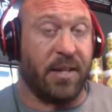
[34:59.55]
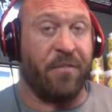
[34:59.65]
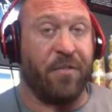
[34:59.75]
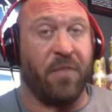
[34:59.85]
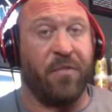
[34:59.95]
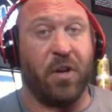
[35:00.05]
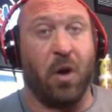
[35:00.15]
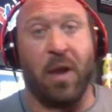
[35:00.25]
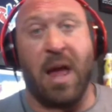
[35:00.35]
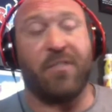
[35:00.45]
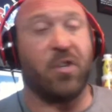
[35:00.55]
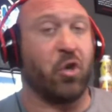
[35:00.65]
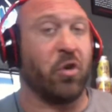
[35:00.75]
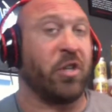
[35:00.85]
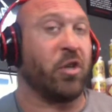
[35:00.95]
If you don't have
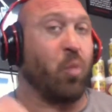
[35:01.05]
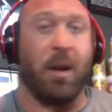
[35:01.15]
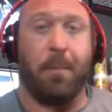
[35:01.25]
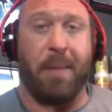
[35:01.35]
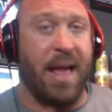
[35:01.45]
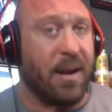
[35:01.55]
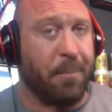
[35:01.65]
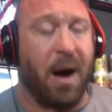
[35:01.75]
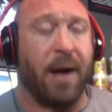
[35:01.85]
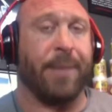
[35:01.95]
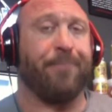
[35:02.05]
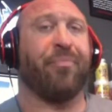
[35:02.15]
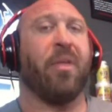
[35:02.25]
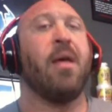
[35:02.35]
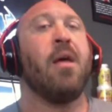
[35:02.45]
insurance, you just want to pay out of pocket.
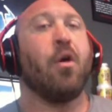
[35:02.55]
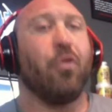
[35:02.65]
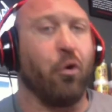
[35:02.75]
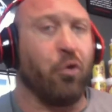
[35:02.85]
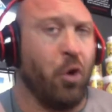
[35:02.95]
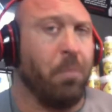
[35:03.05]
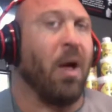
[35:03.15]
They'll do